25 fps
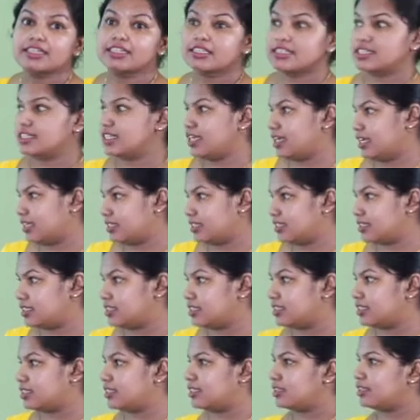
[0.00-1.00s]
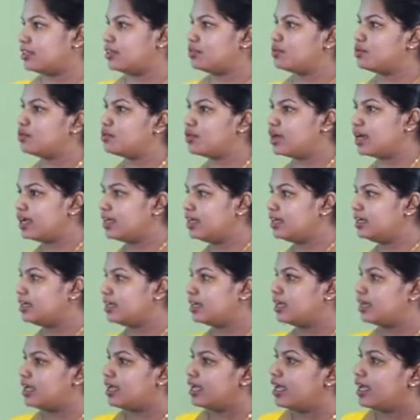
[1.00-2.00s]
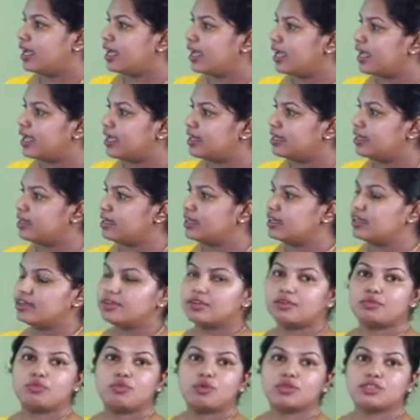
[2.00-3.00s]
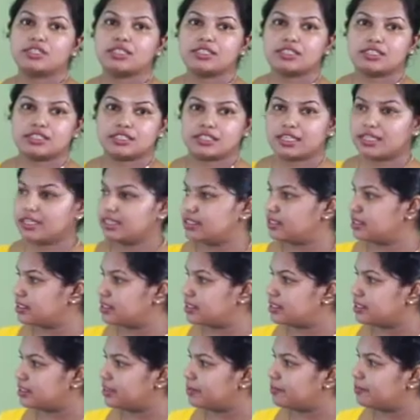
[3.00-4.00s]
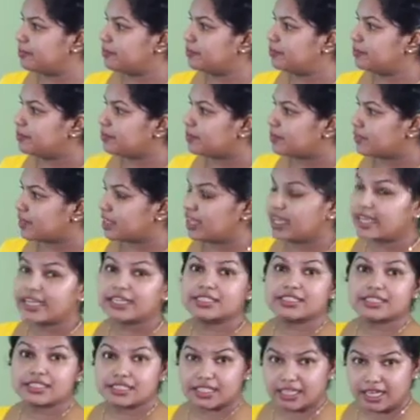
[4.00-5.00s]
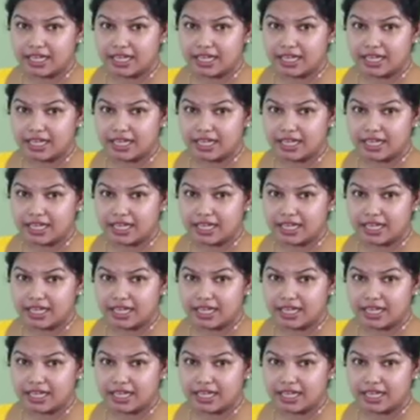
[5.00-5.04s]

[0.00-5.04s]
sticks, right? And what is this? It's a